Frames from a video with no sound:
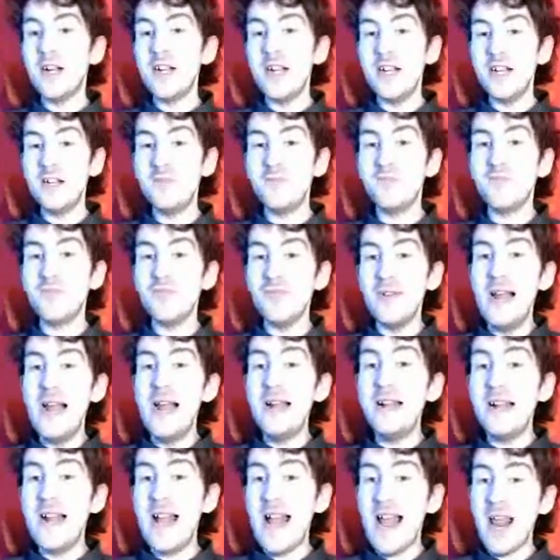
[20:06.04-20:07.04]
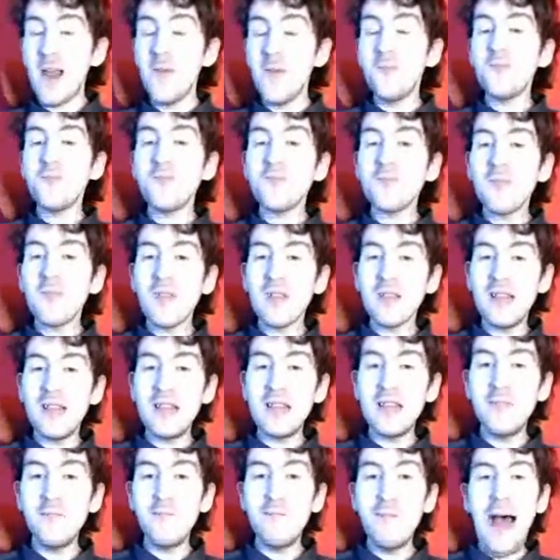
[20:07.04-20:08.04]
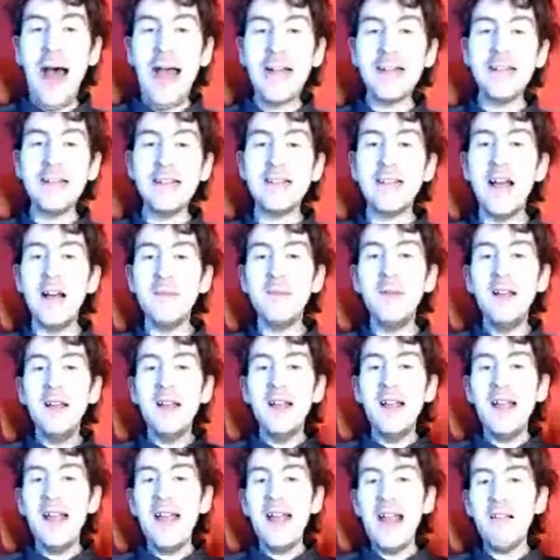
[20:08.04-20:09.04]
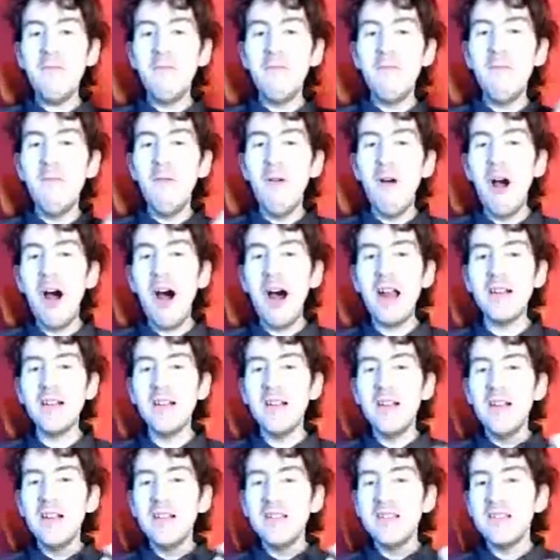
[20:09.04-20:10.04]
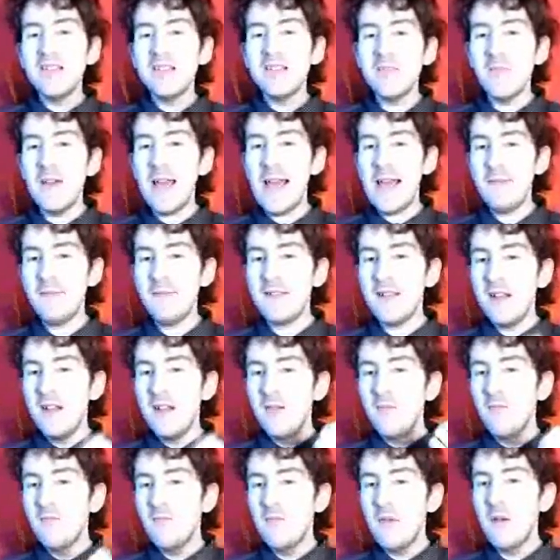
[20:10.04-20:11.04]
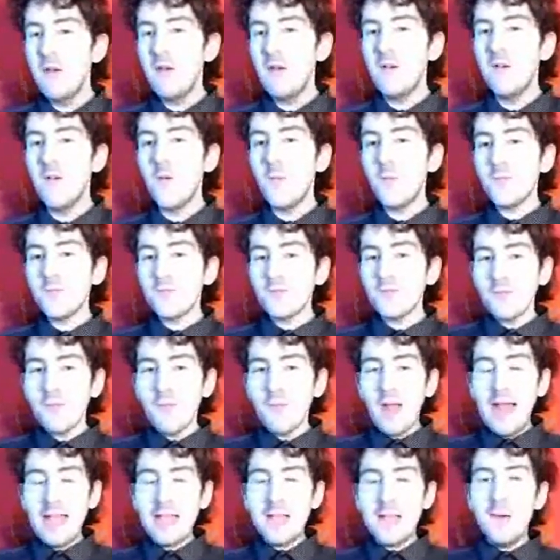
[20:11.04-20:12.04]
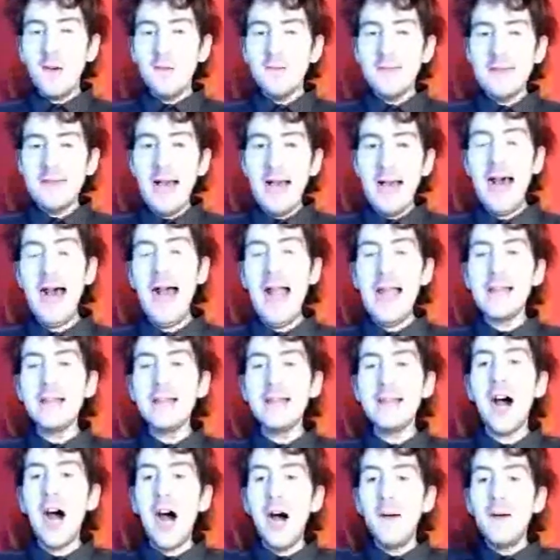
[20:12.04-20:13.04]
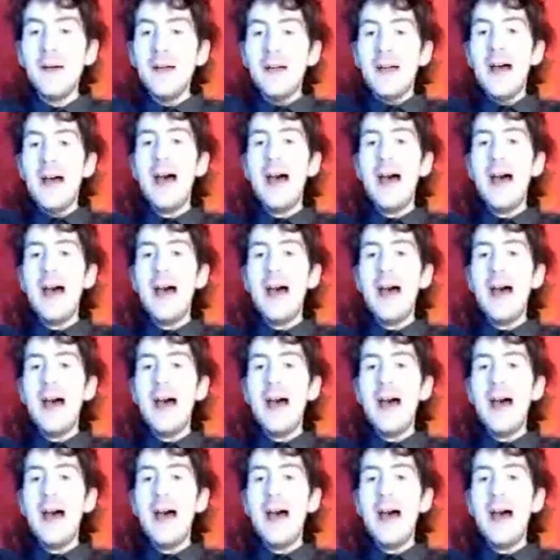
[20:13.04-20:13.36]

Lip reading: but she just brilliantly dispatches them in one swift move. Has them all tied up,